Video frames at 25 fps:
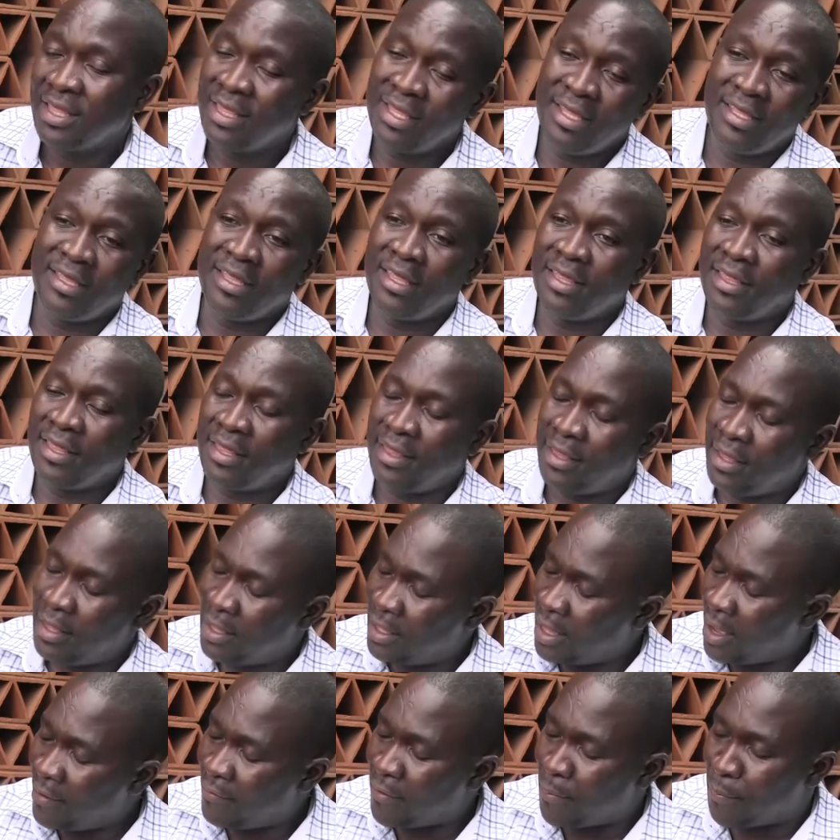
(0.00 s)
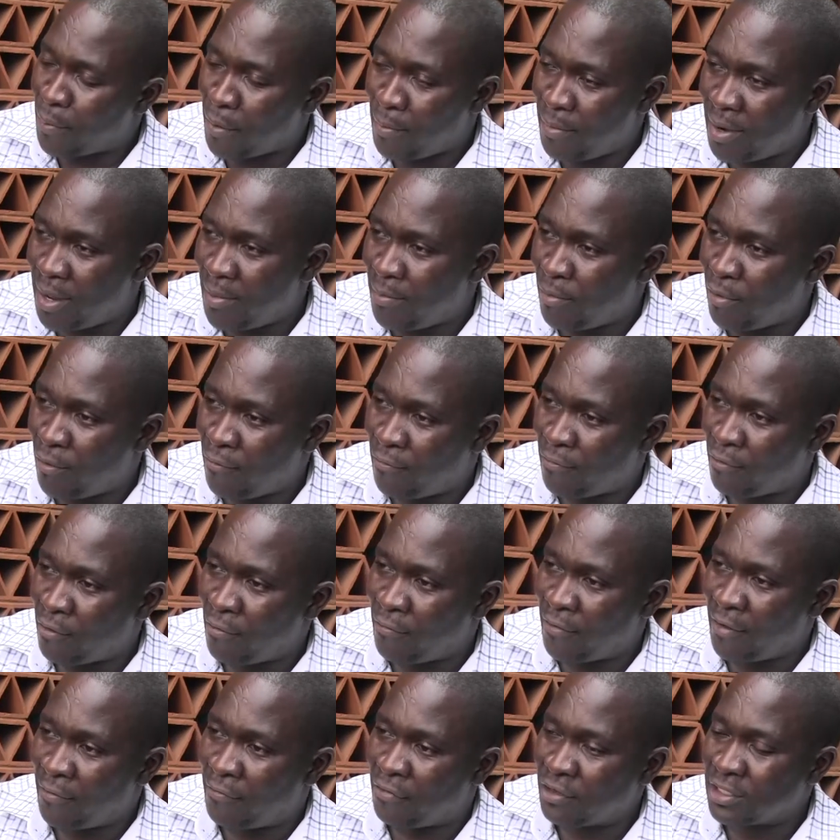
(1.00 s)
they have a problem
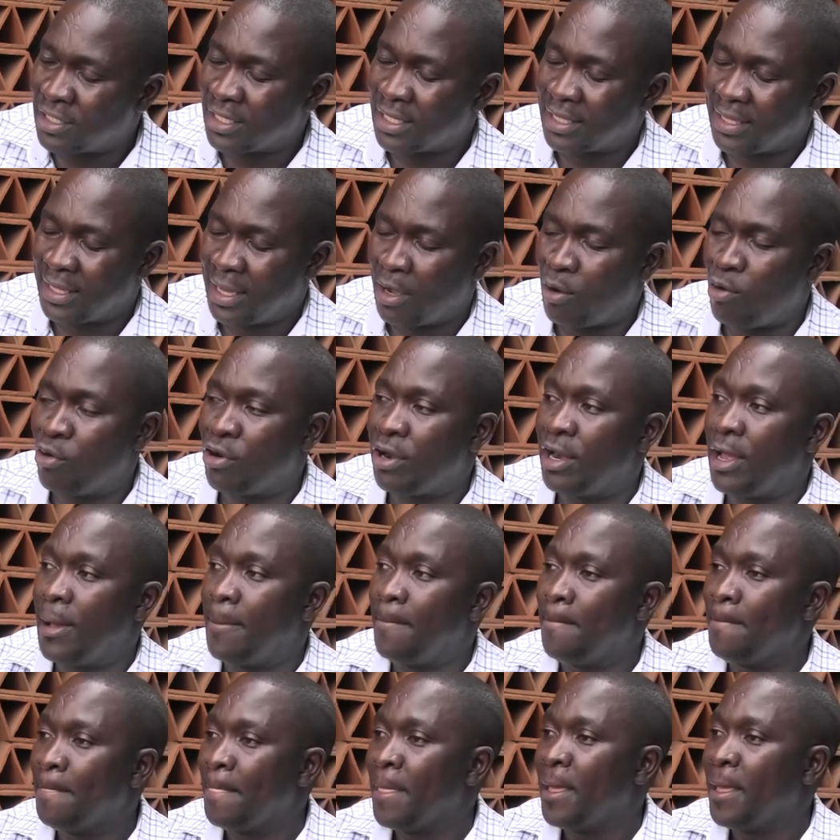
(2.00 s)
of enforcing their order.